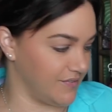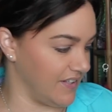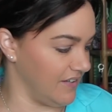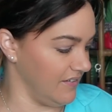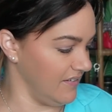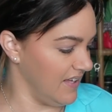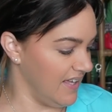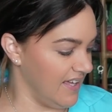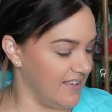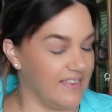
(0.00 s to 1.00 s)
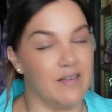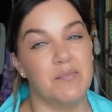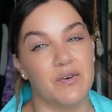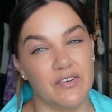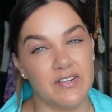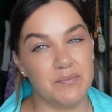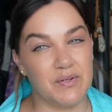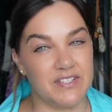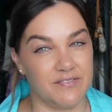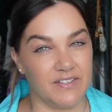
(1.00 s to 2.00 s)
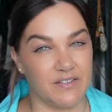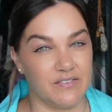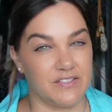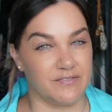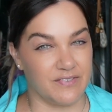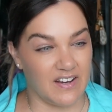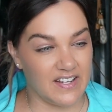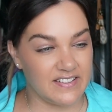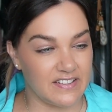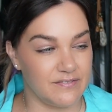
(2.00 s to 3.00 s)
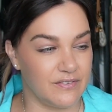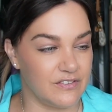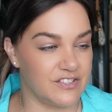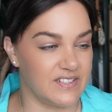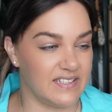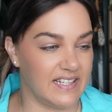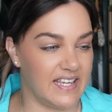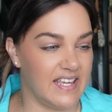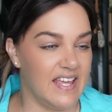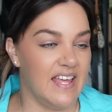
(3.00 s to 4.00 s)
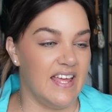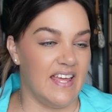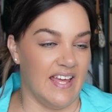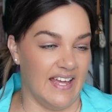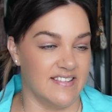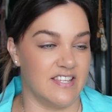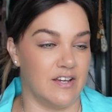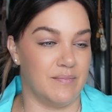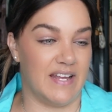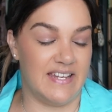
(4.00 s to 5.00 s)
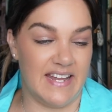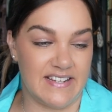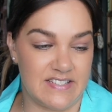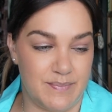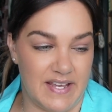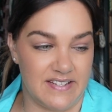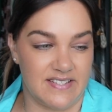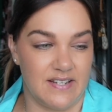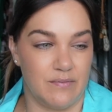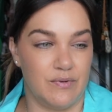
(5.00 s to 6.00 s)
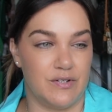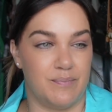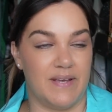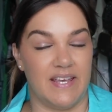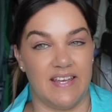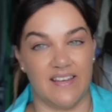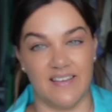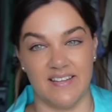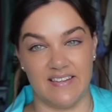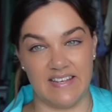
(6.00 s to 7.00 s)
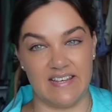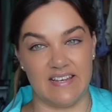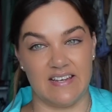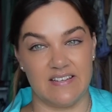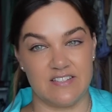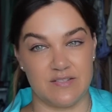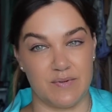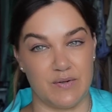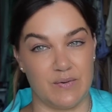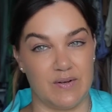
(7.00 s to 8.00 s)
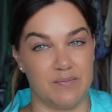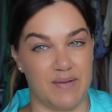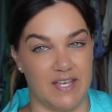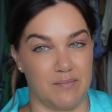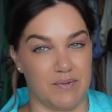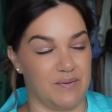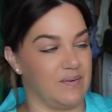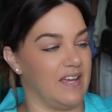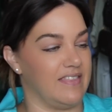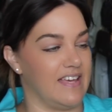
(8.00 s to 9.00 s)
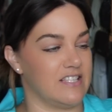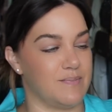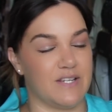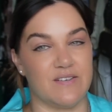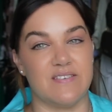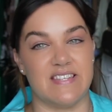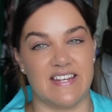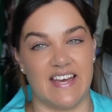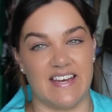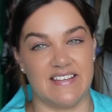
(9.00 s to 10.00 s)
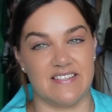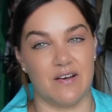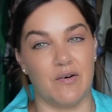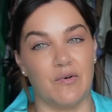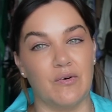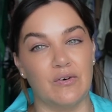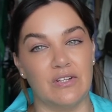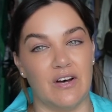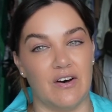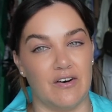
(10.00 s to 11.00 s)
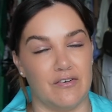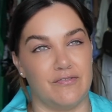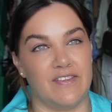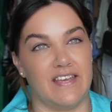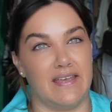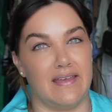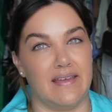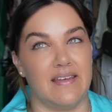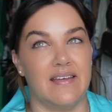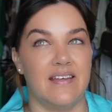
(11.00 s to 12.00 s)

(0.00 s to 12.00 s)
for you. They're more and more difficult to find, unfortunately. And so my next bet would be the small Peekaboo. And that's because it has all of the